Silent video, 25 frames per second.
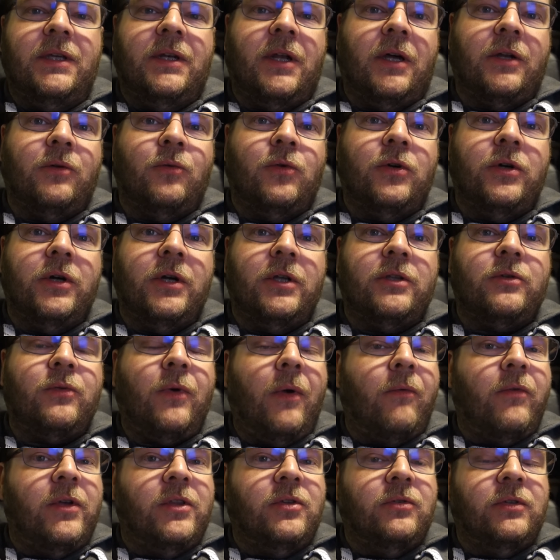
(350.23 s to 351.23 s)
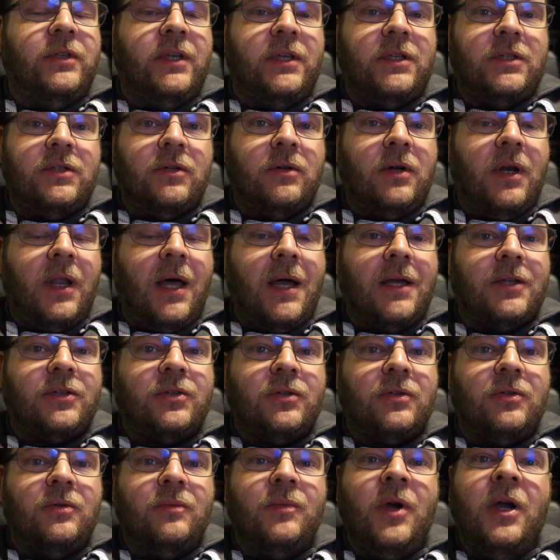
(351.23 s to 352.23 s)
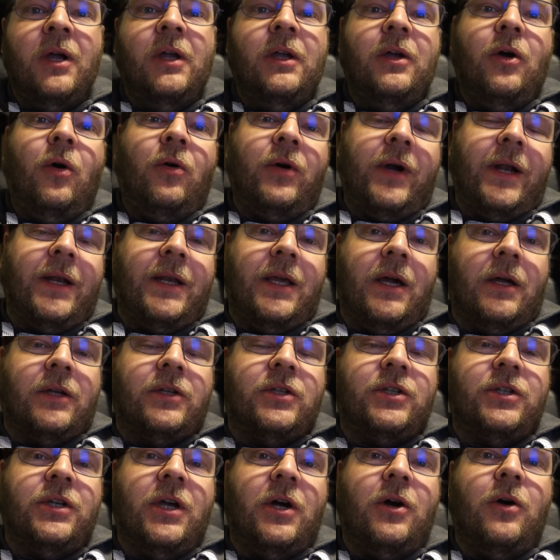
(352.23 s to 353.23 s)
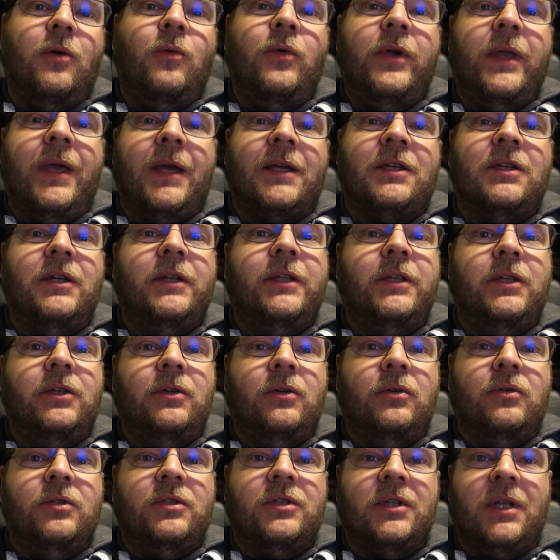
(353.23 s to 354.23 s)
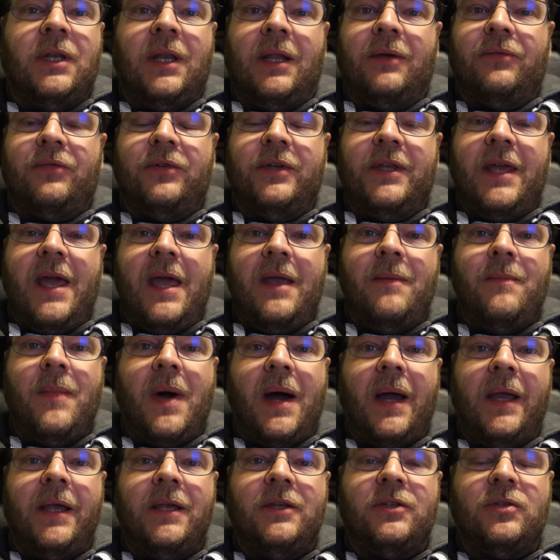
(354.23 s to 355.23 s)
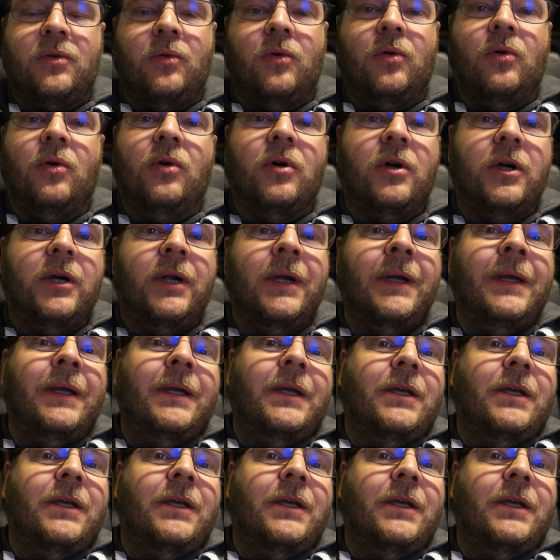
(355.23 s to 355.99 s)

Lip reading: In other words, when we do Digital Classroom or any other show, we actually use lavalier mics or